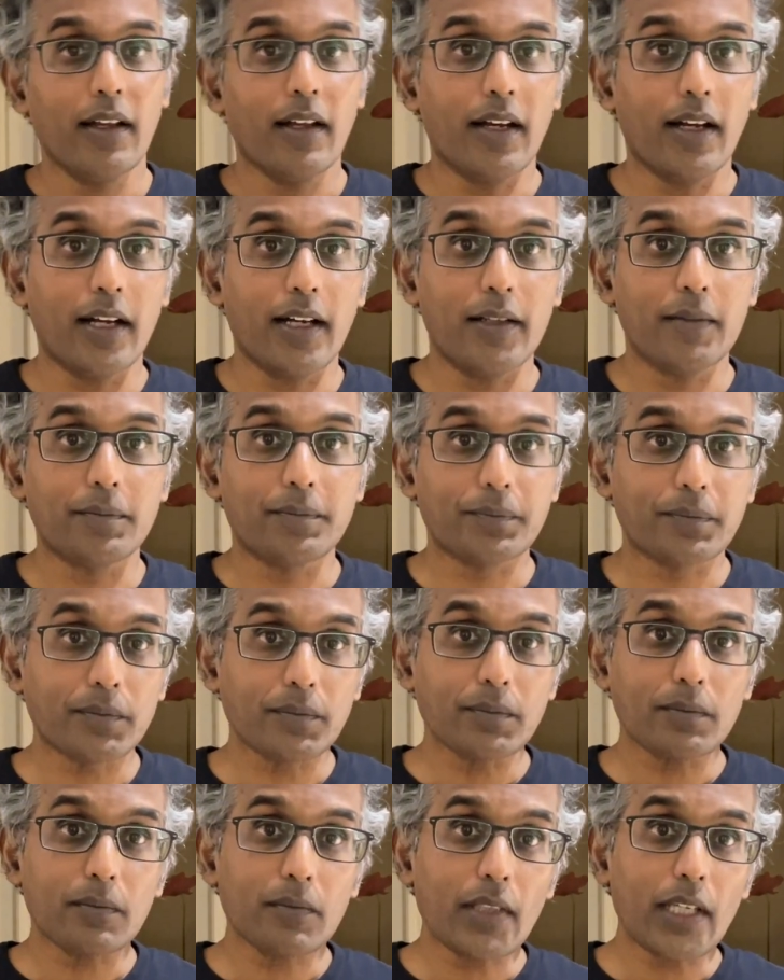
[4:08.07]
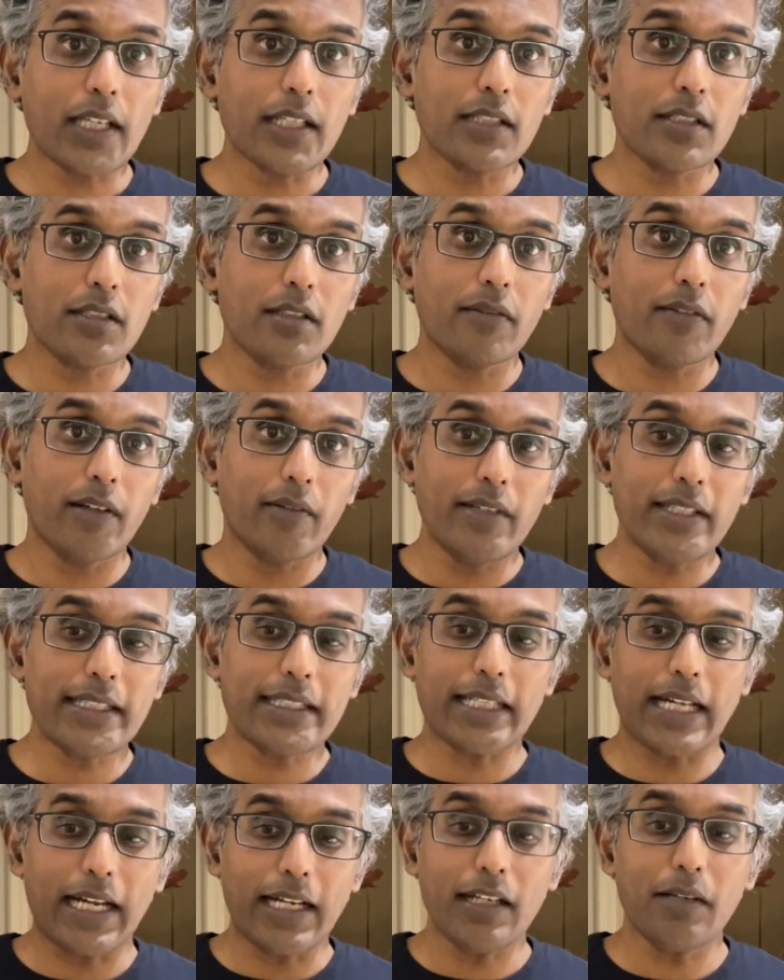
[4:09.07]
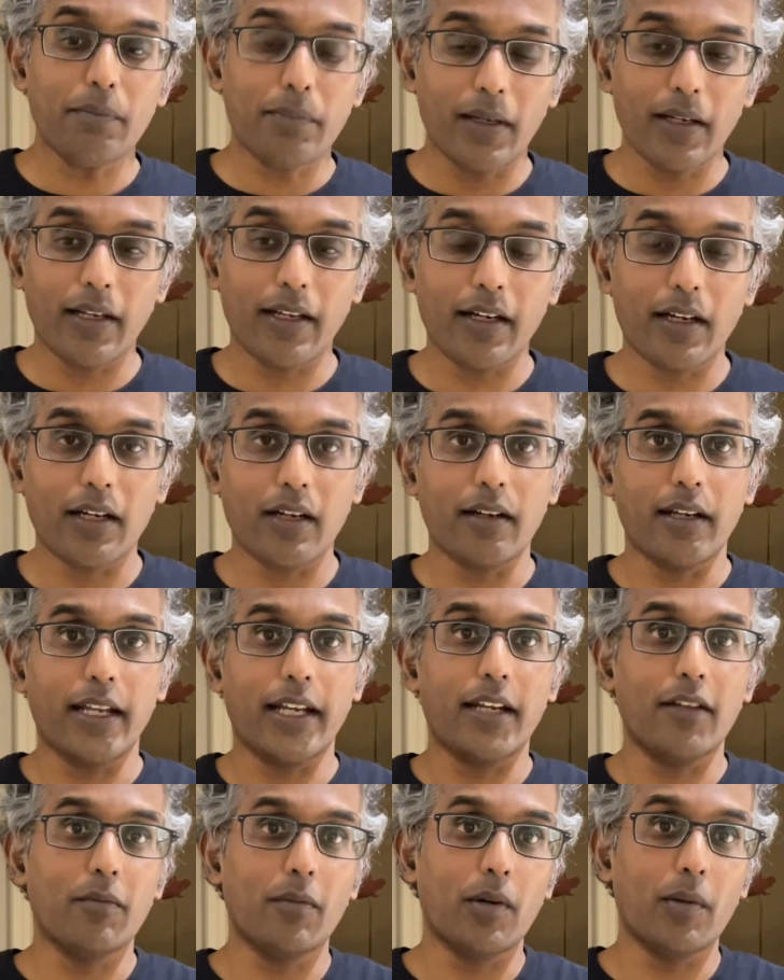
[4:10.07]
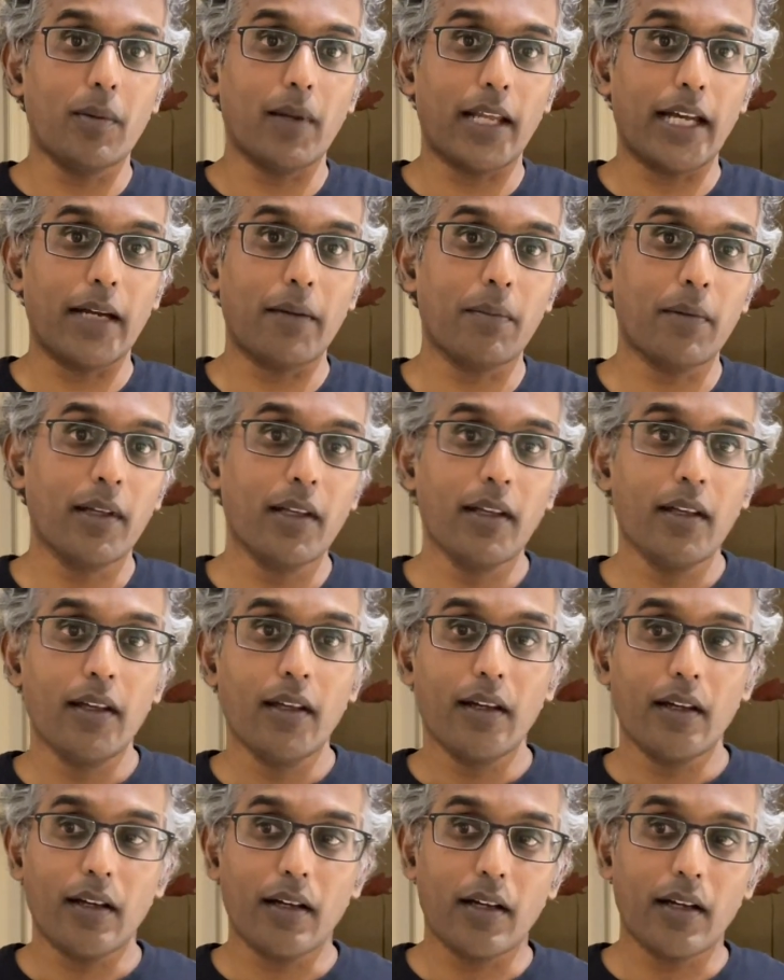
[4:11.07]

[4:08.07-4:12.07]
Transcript: Um, so when we started building our native mobile app, uh,